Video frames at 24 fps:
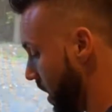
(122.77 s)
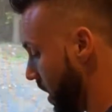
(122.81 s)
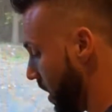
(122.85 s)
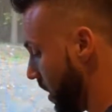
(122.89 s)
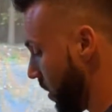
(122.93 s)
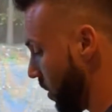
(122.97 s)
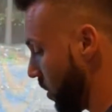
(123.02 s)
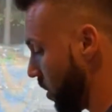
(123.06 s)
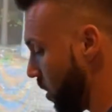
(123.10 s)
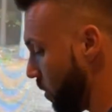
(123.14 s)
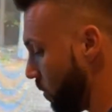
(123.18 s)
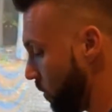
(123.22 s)

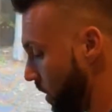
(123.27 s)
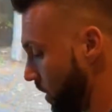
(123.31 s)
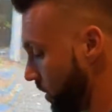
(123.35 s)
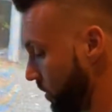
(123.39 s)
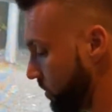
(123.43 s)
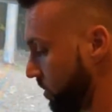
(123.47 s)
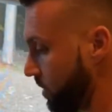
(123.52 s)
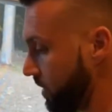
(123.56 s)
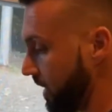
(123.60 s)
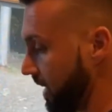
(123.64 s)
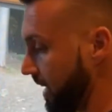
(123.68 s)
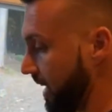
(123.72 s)
go on
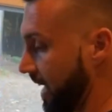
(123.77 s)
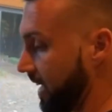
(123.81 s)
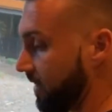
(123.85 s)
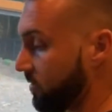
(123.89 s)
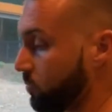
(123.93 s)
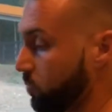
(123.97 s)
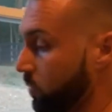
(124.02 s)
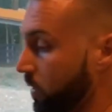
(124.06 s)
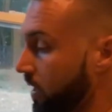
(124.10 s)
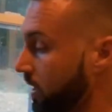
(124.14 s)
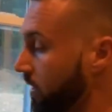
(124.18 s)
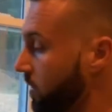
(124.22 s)
to the
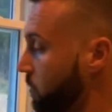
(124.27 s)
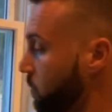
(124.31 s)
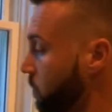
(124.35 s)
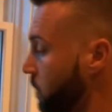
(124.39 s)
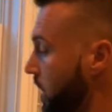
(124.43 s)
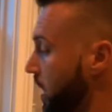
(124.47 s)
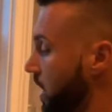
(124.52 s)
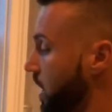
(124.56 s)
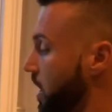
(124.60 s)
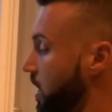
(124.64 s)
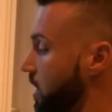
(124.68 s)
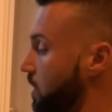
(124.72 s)
next one
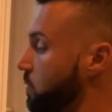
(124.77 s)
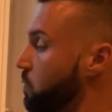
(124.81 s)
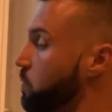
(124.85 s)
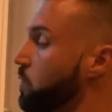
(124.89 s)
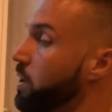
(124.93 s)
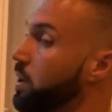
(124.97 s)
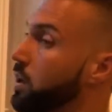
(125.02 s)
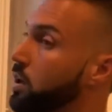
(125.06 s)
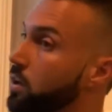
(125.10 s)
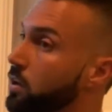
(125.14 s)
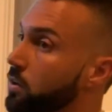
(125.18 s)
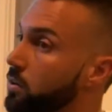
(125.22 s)
where
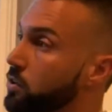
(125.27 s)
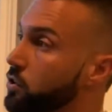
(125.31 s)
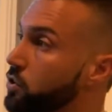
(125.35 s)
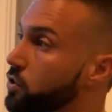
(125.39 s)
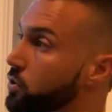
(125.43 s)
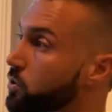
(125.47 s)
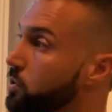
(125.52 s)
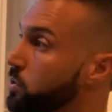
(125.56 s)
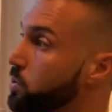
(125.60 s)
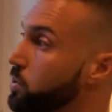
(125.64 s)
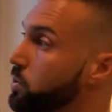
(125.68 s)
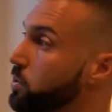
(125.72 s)
we'll
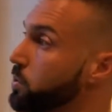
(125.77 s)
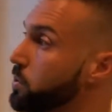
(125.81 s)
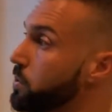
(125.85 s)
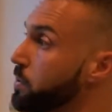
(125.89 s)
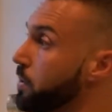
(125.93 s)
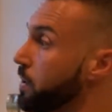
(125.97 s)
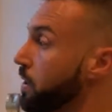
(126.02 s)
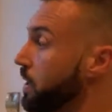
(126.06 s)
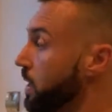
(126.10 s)
do,